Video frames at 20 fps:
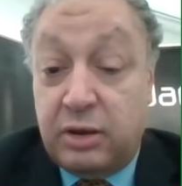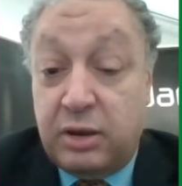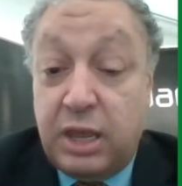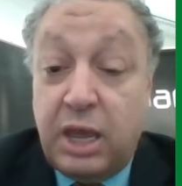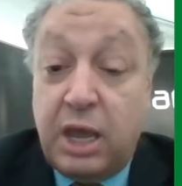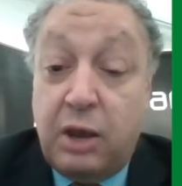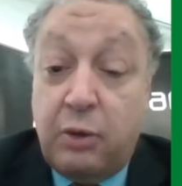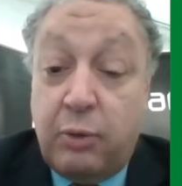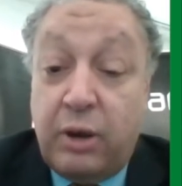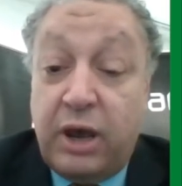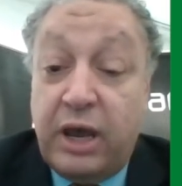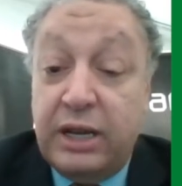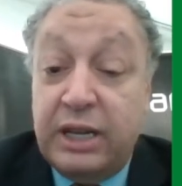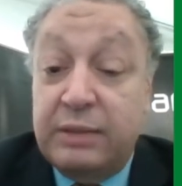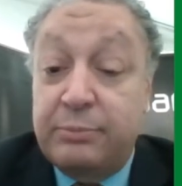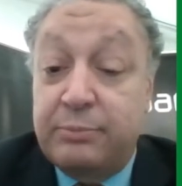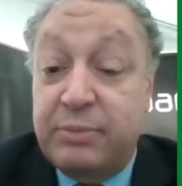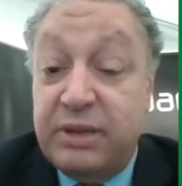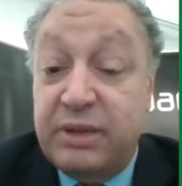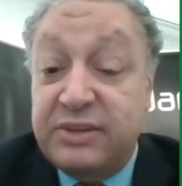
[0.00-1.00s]
While in
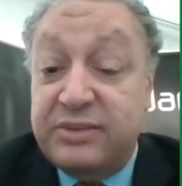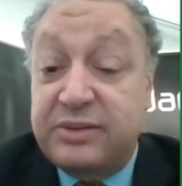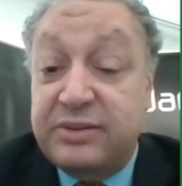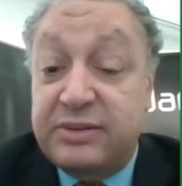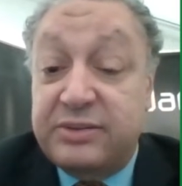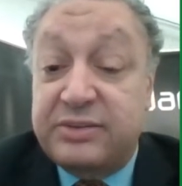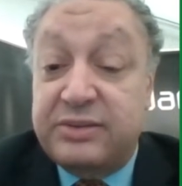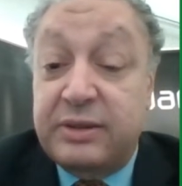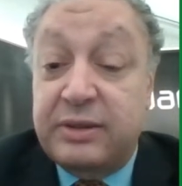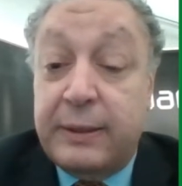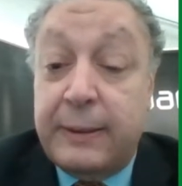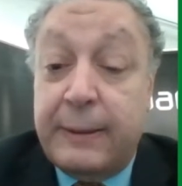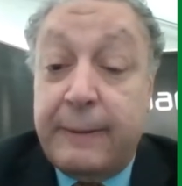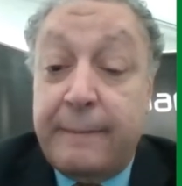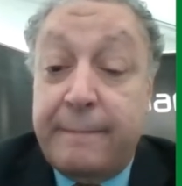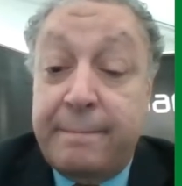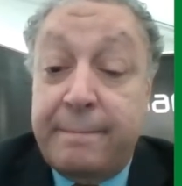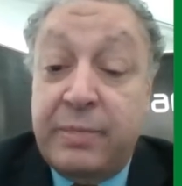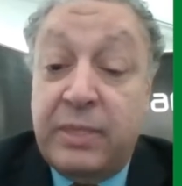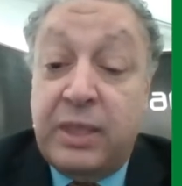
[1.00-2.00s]
business,
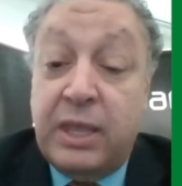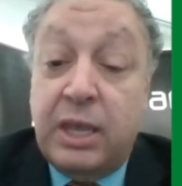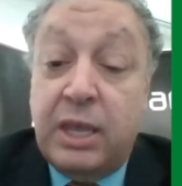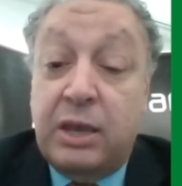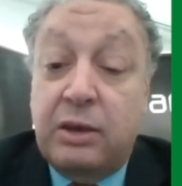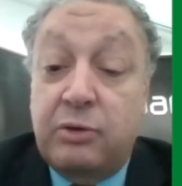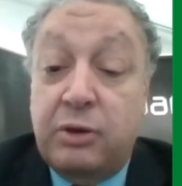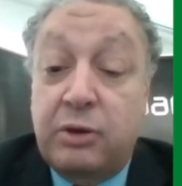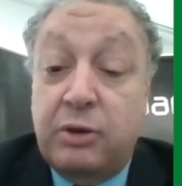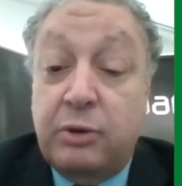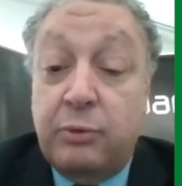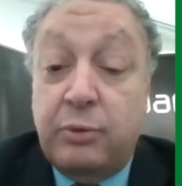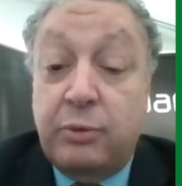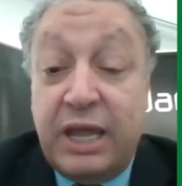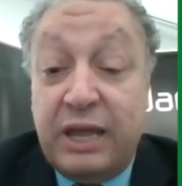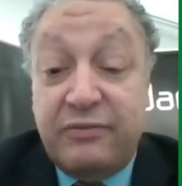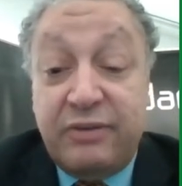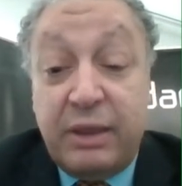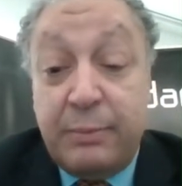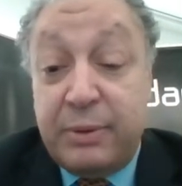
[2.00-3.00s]
we will have
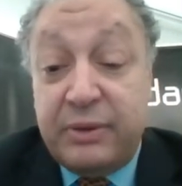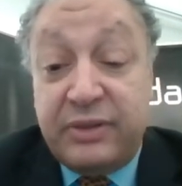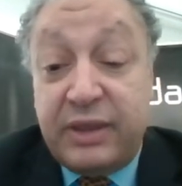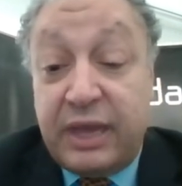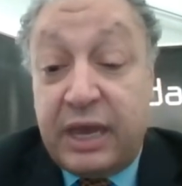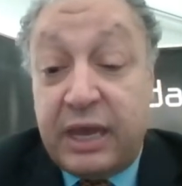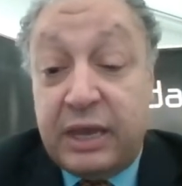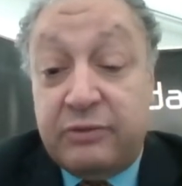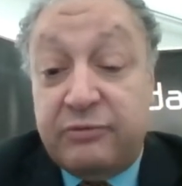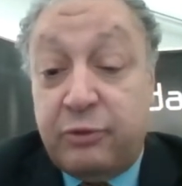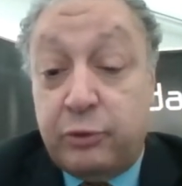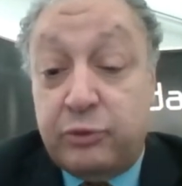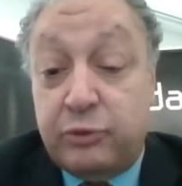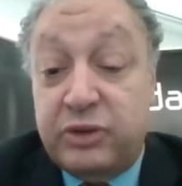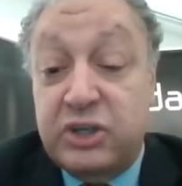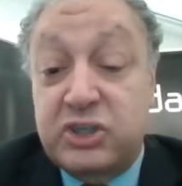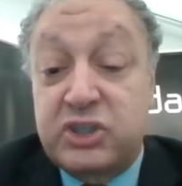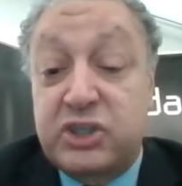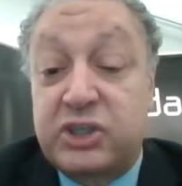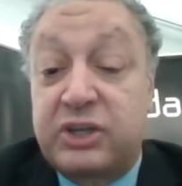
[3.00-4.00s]
appetite for digital
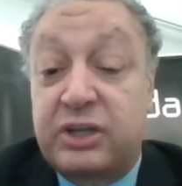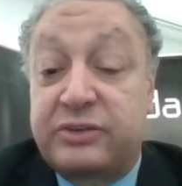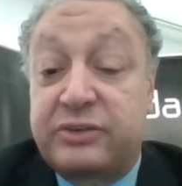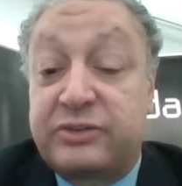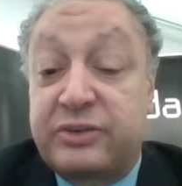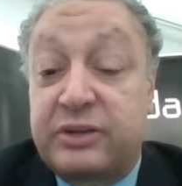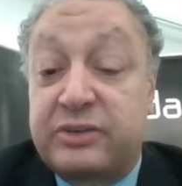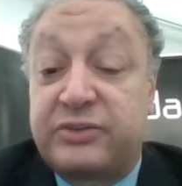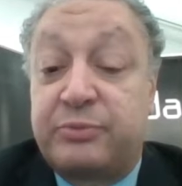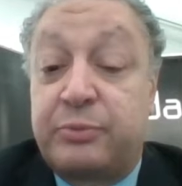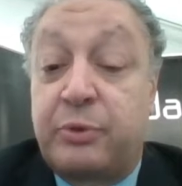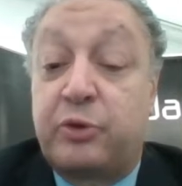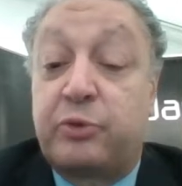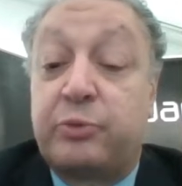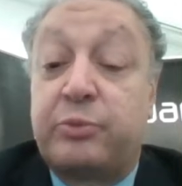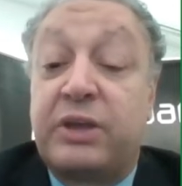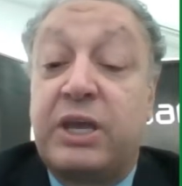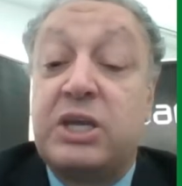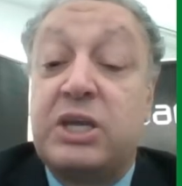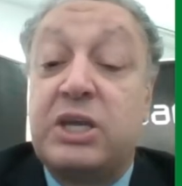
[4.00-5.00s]
transformation,
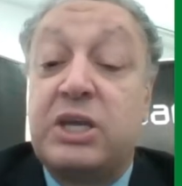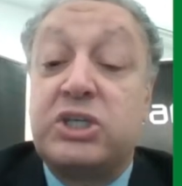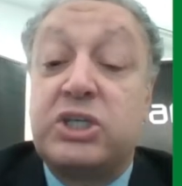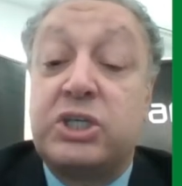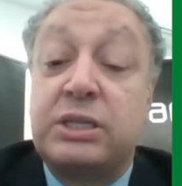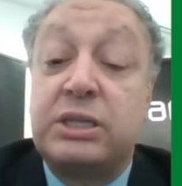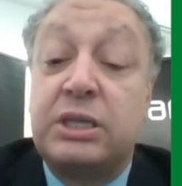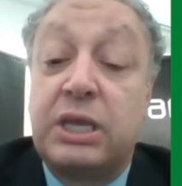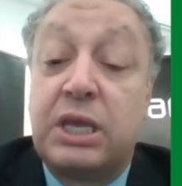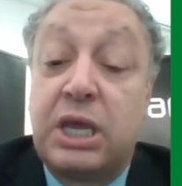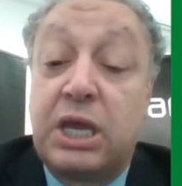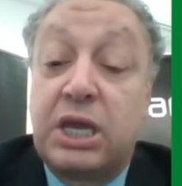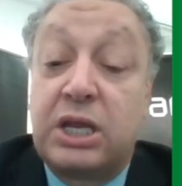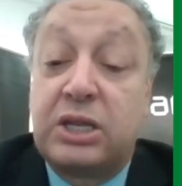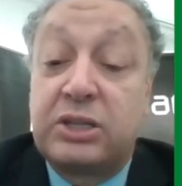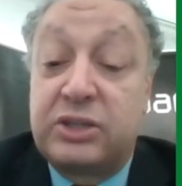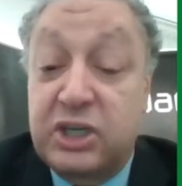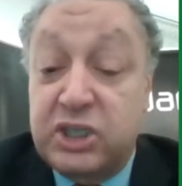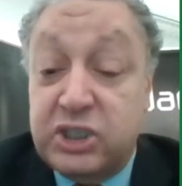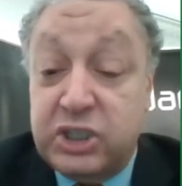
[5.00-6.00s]
digital-based
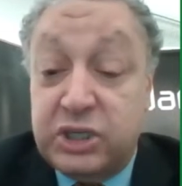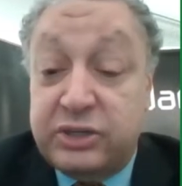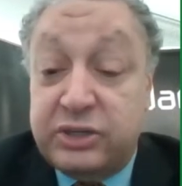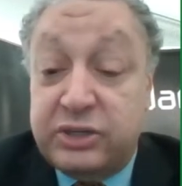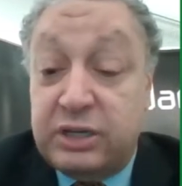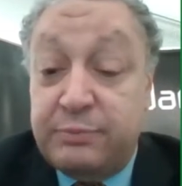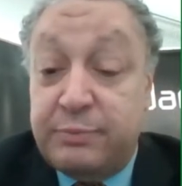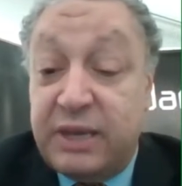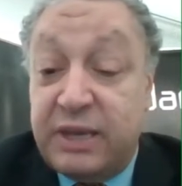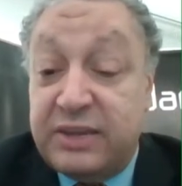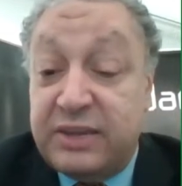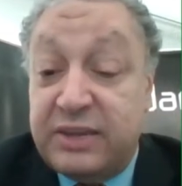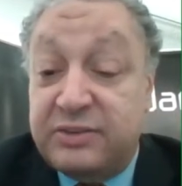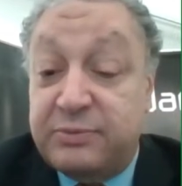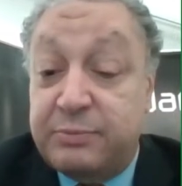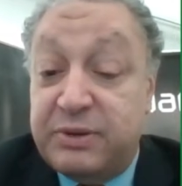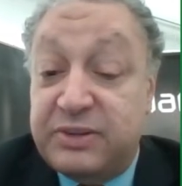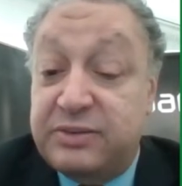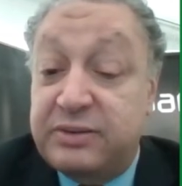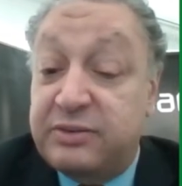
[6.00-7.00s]
business models,
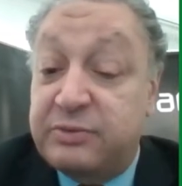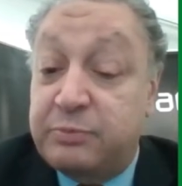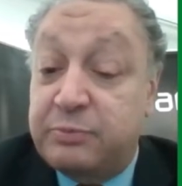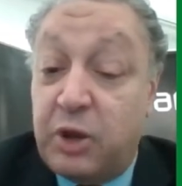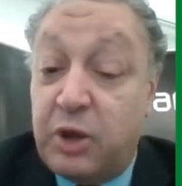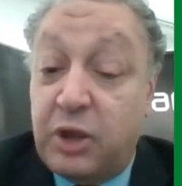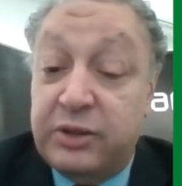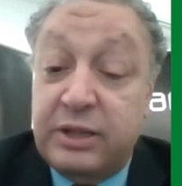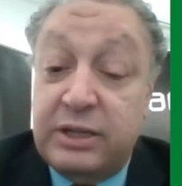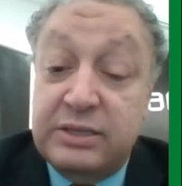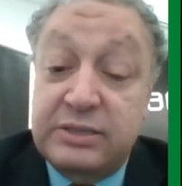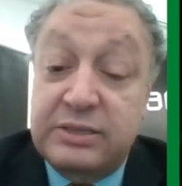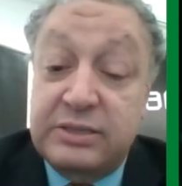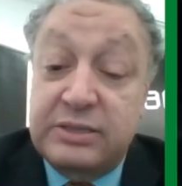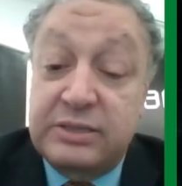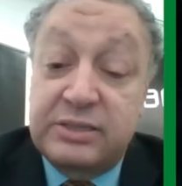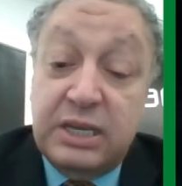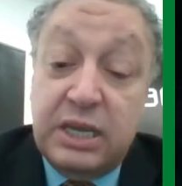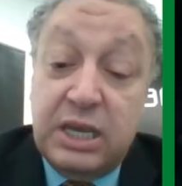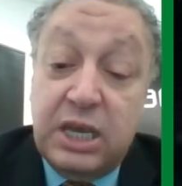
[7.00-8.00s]
remote jobs,
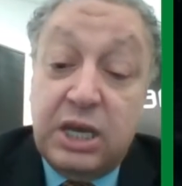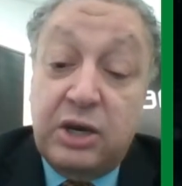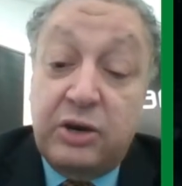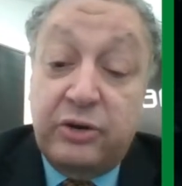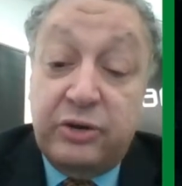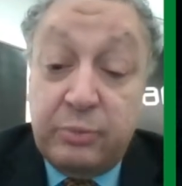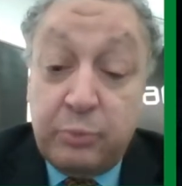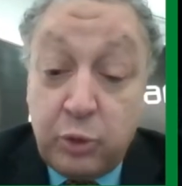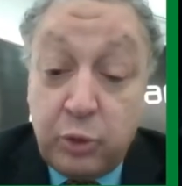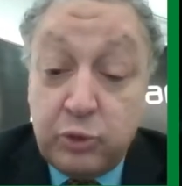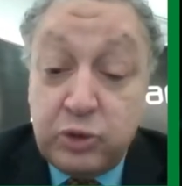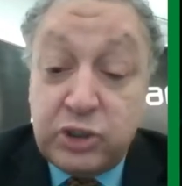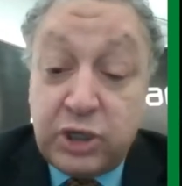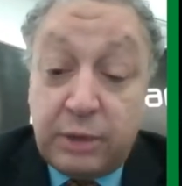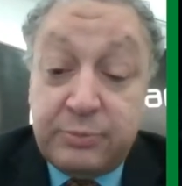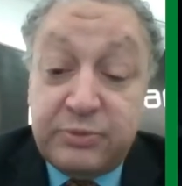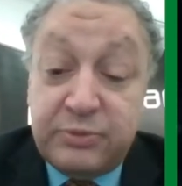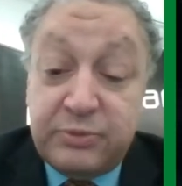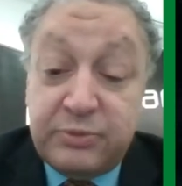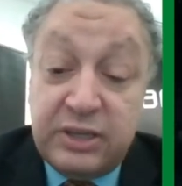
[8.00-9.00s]
and digital
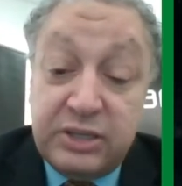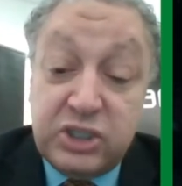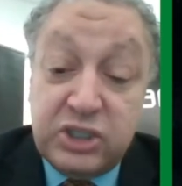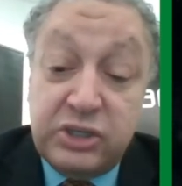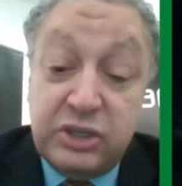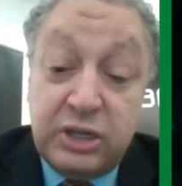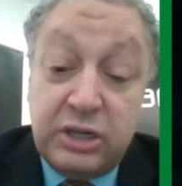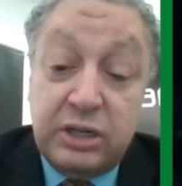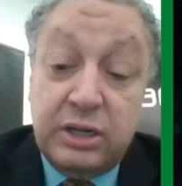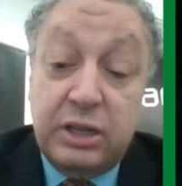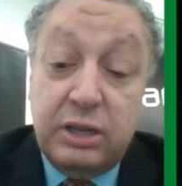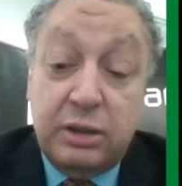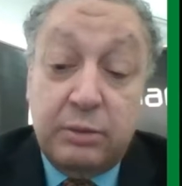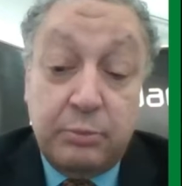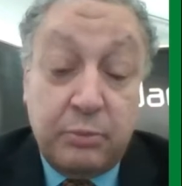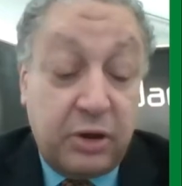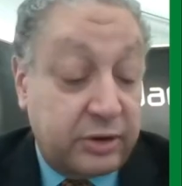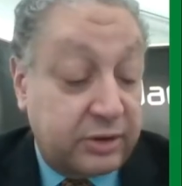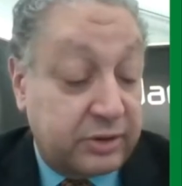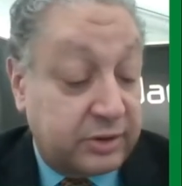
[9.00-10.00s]

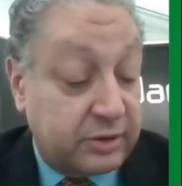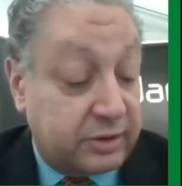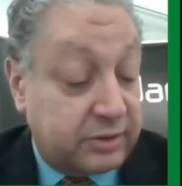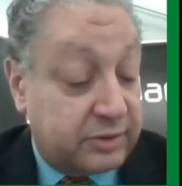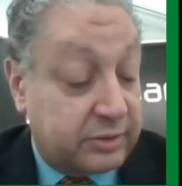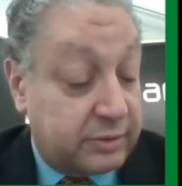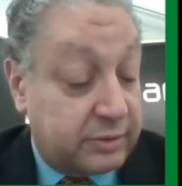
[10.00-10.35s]
markets.